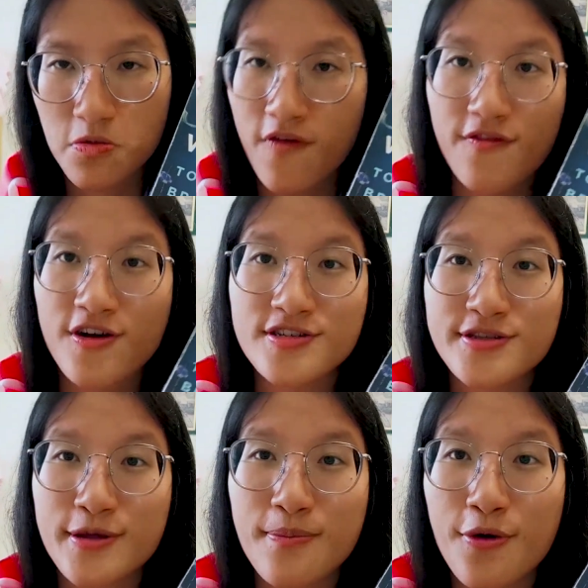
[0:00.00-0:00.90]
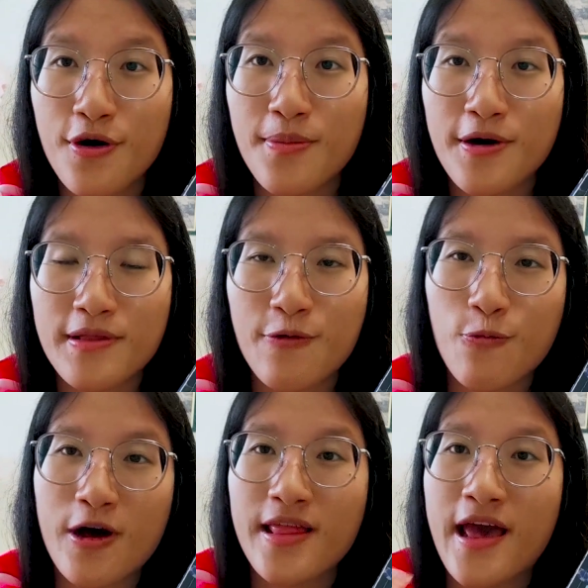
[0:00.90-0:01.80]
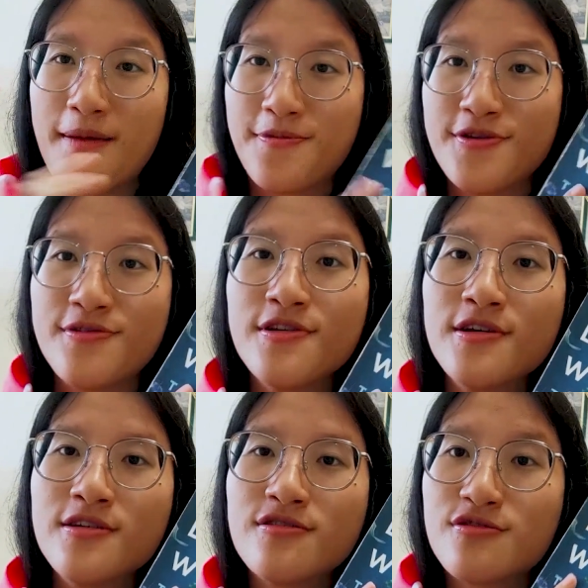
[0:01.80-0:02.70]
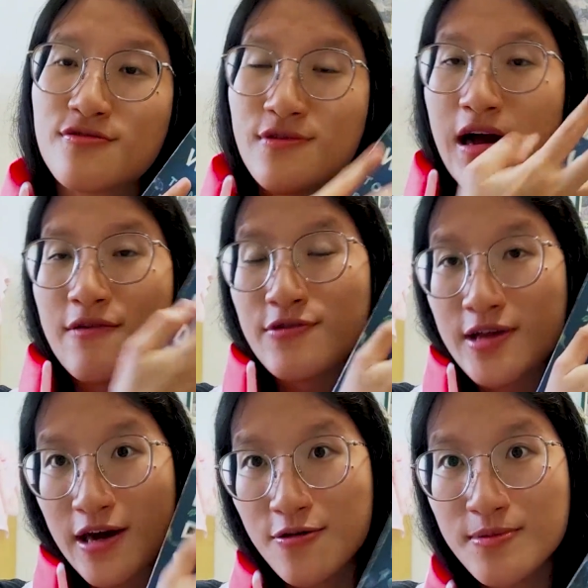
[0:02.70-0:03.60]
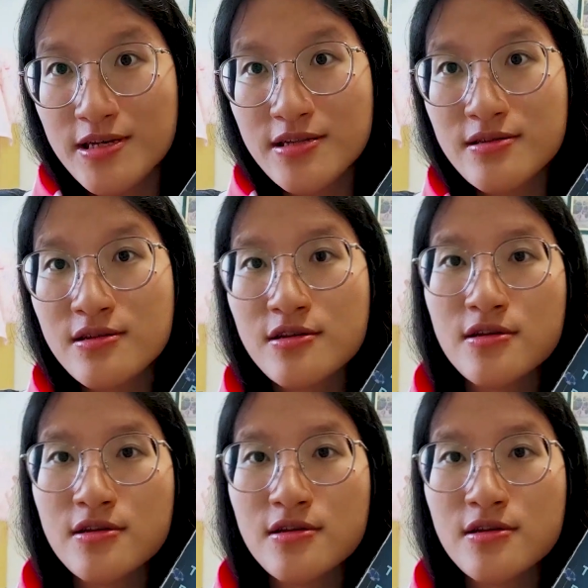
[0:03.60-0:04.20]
of course learn more about like what happened to our government